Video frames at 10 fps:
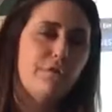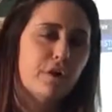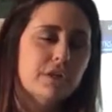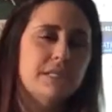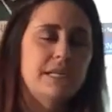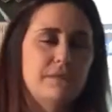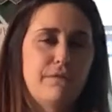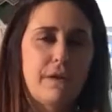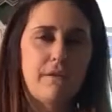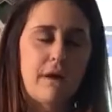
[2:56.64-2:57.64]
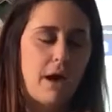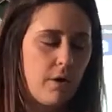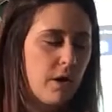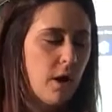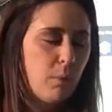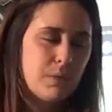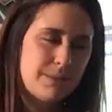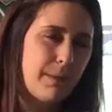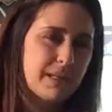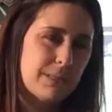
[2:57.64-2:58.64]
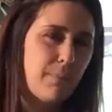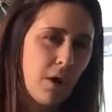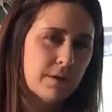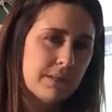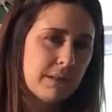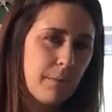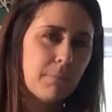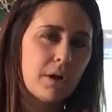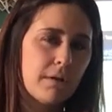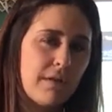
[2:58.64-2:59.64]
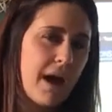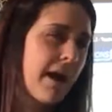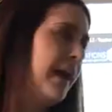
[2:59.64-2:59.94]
first need to figure out what's my smallest number that I